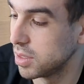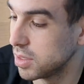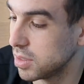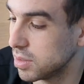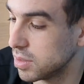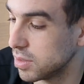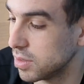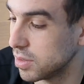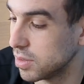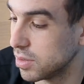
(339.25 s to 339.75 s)

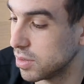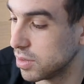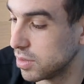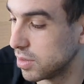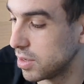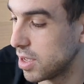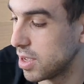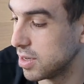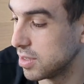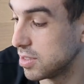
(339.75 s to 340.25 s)

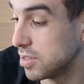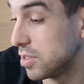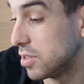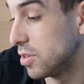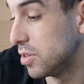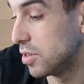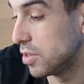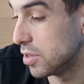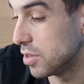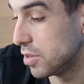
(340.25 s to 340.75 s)

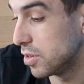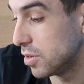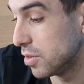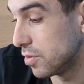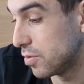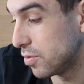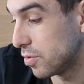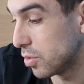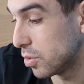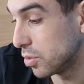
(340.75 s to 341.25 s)

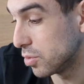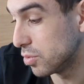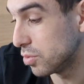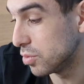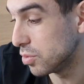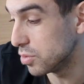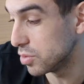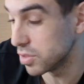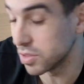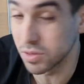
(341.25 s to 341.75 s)

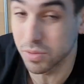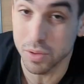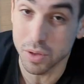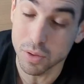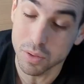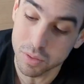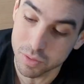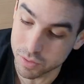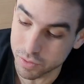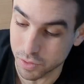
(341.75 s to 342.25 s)

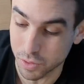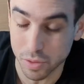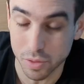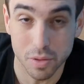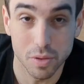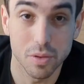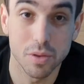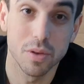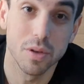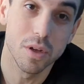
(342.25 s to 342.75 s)
LC420 for